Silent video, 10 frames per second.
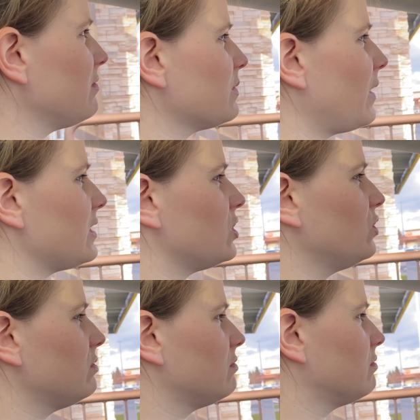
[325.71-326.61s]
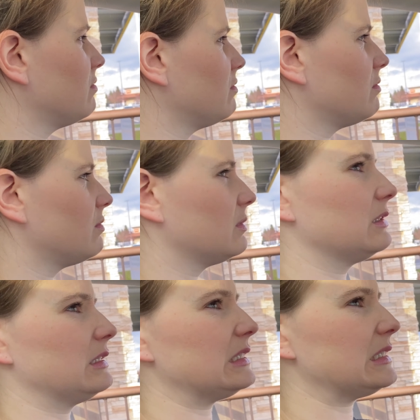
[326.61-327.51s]
Spot two. Uh,
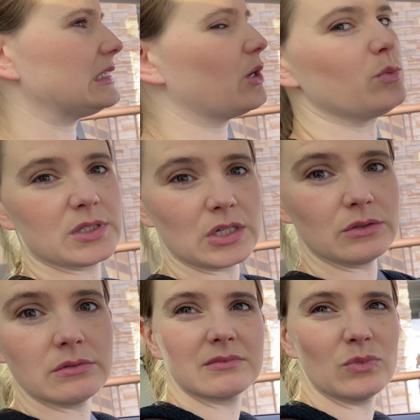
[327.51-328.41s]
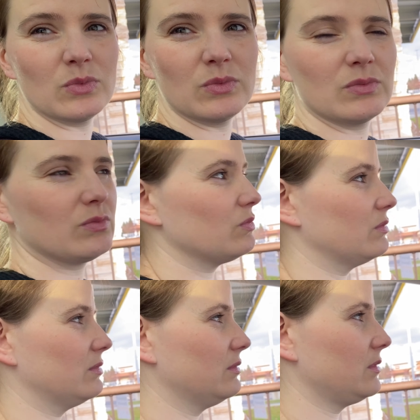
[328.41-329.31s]
I hope so. I would think
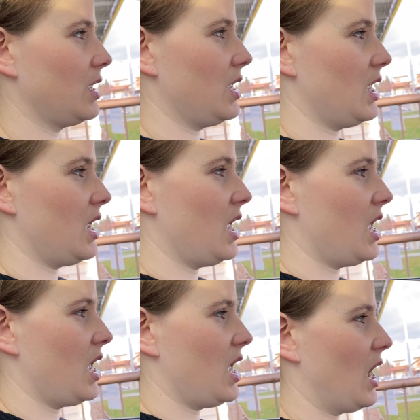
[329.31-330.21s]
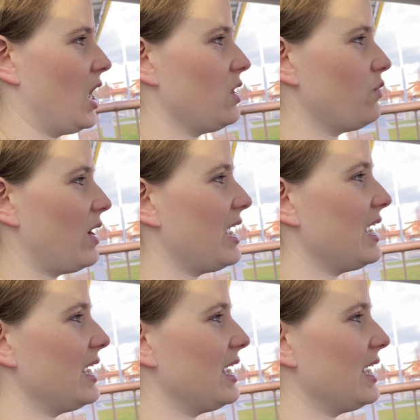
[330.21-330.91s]
one because it's farther All down. Right.